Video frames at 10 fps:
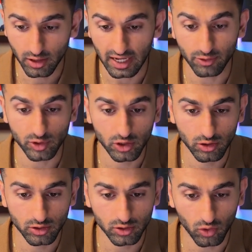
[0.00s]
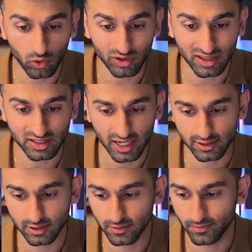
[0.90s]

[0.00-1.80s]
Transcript: and returns only the text.